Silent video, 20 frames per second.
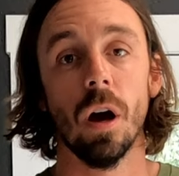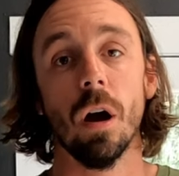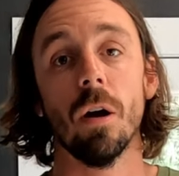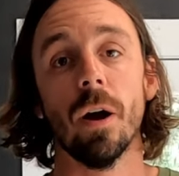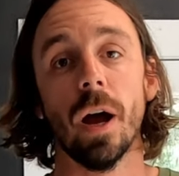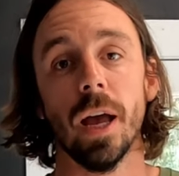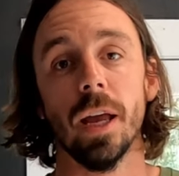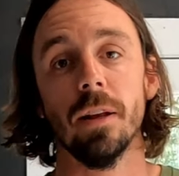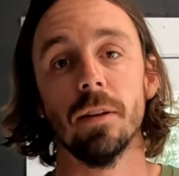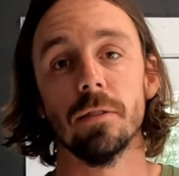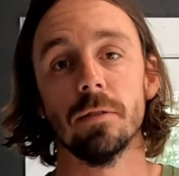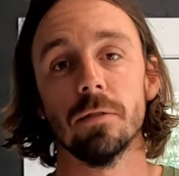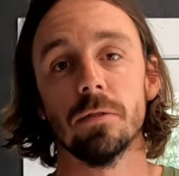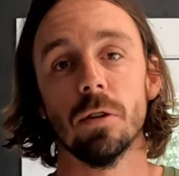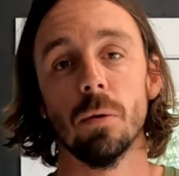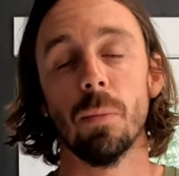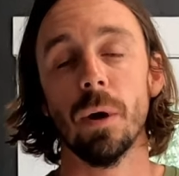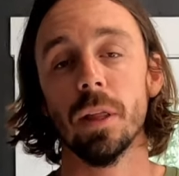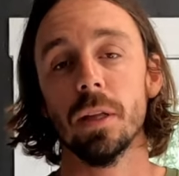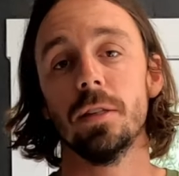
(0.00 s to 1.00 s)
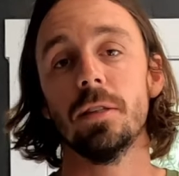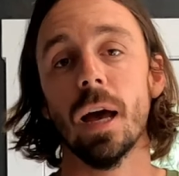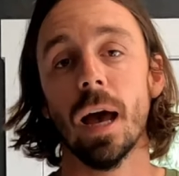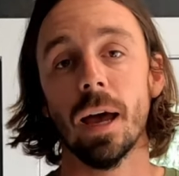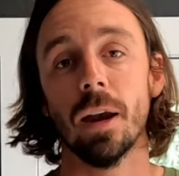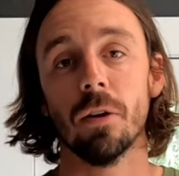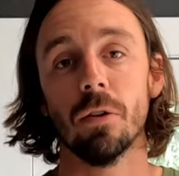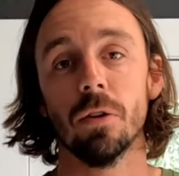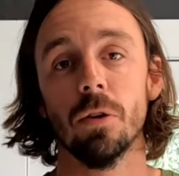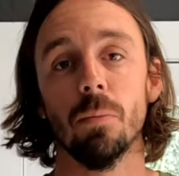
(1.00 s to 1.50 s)
Alright, so by the
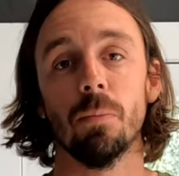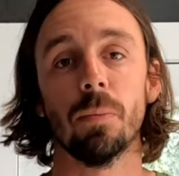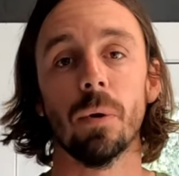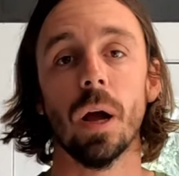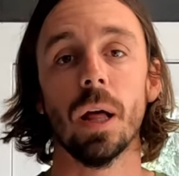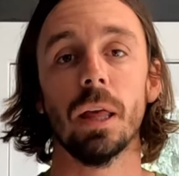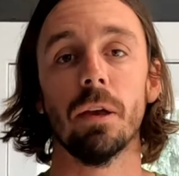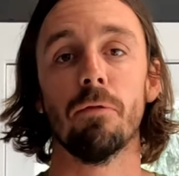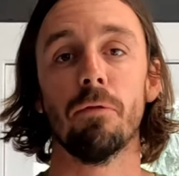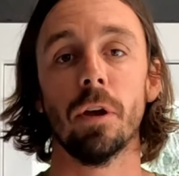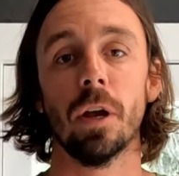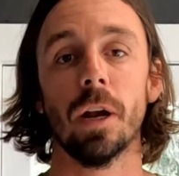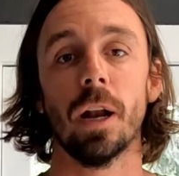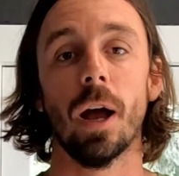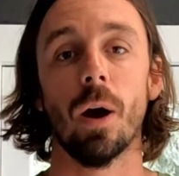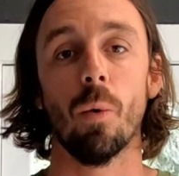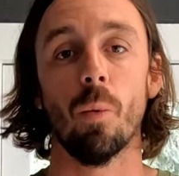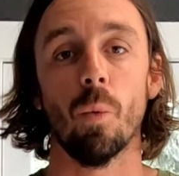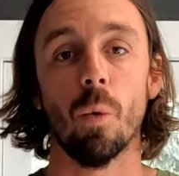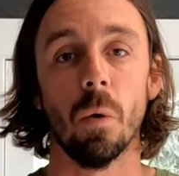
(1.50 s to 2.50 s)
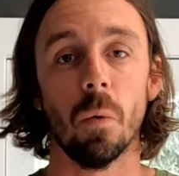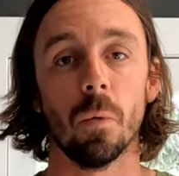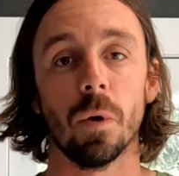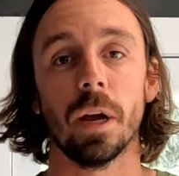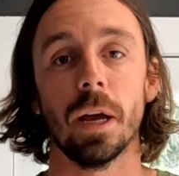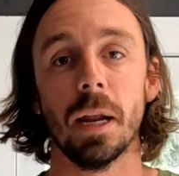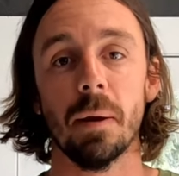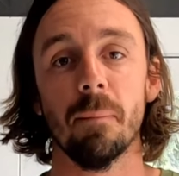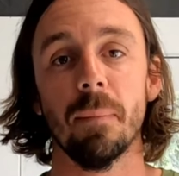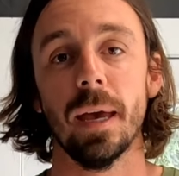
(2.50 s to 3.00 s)
title, you've probably figured out what we're
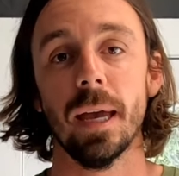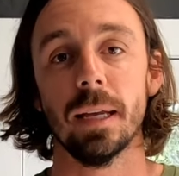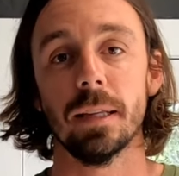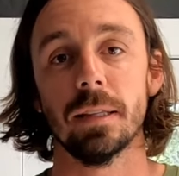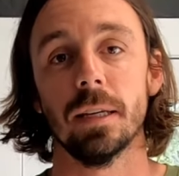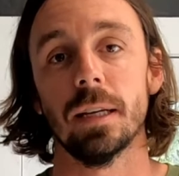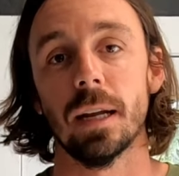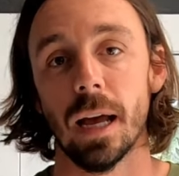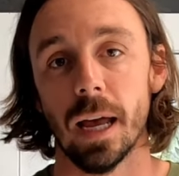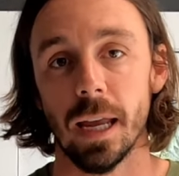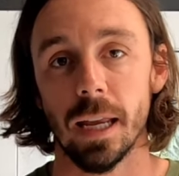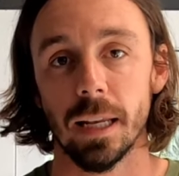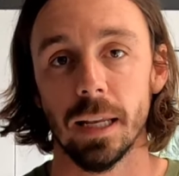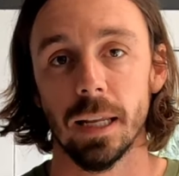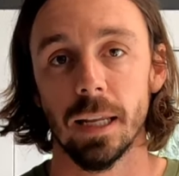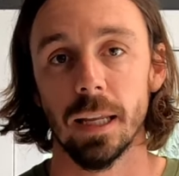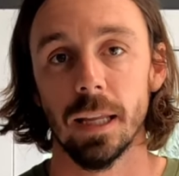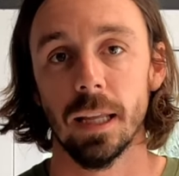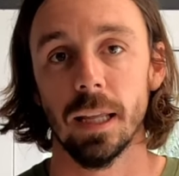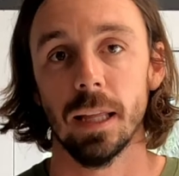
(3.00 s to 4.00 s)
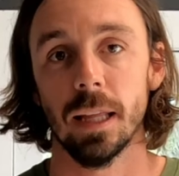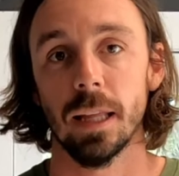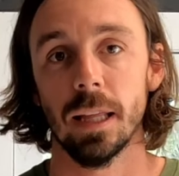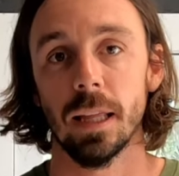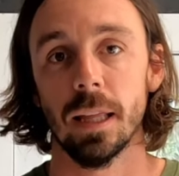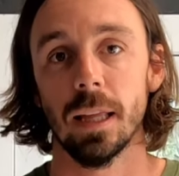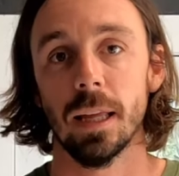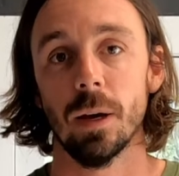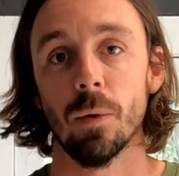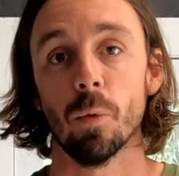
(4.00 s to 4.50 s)
gonna make tonight.
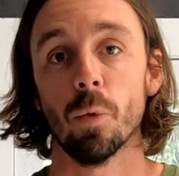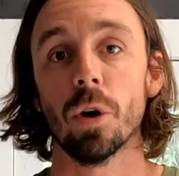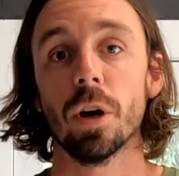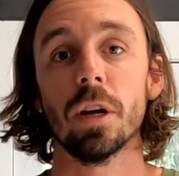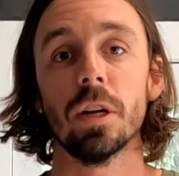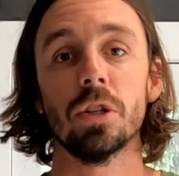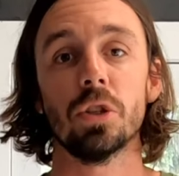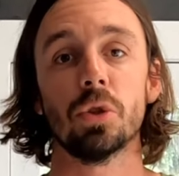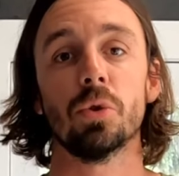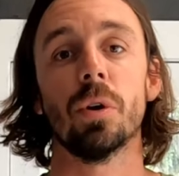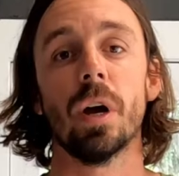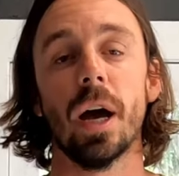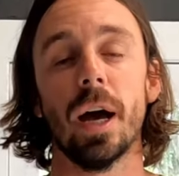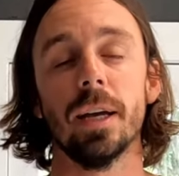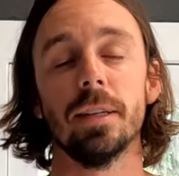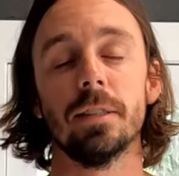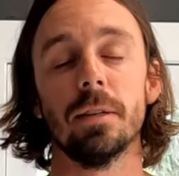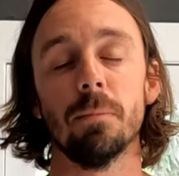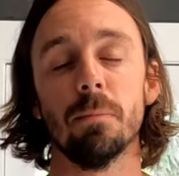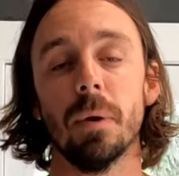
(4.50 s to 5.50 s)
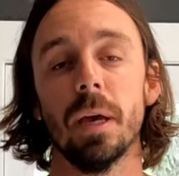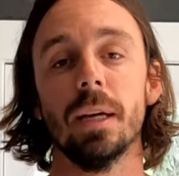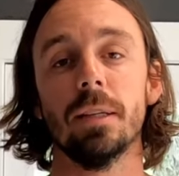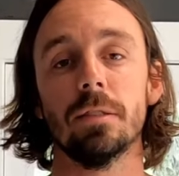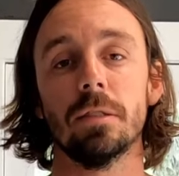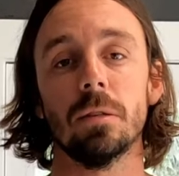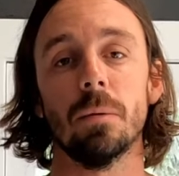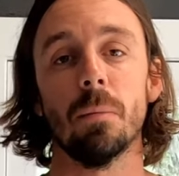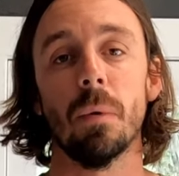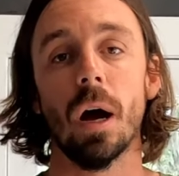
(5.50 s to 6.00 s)
And we're gonna try to make
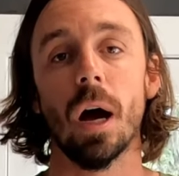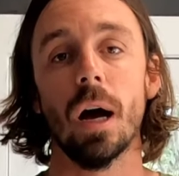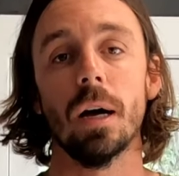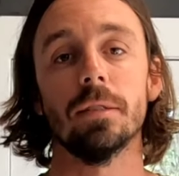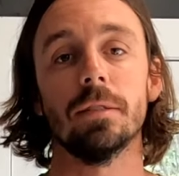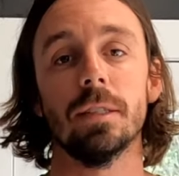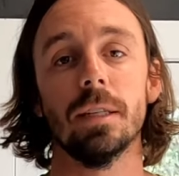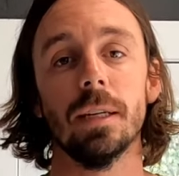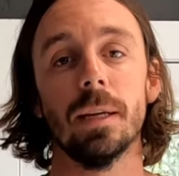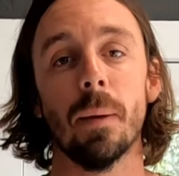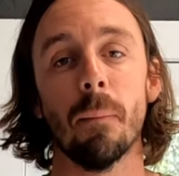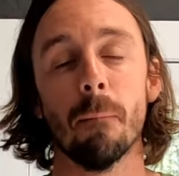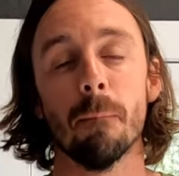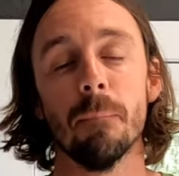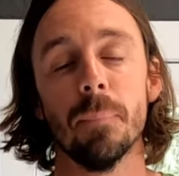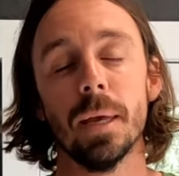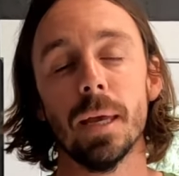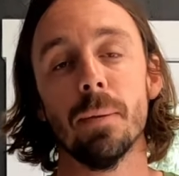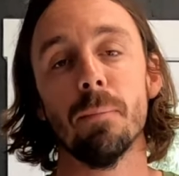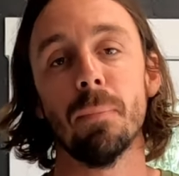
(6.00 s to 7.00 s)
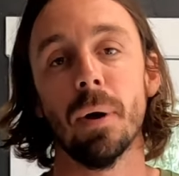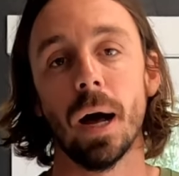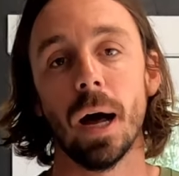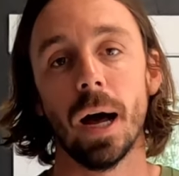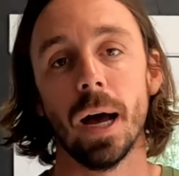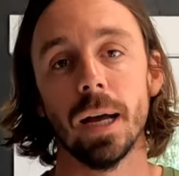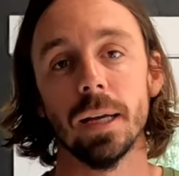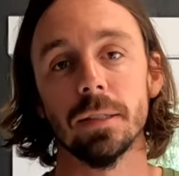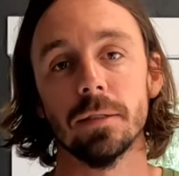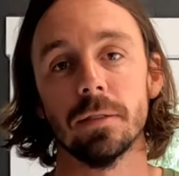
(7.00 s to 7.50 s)
some Aussie meat
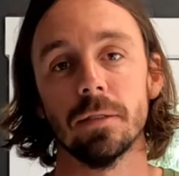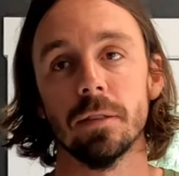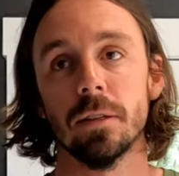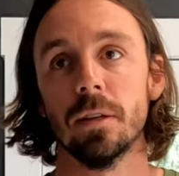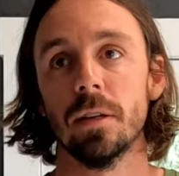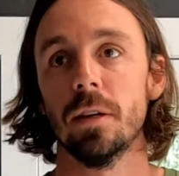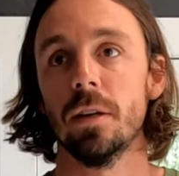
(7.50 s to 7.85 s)
pies.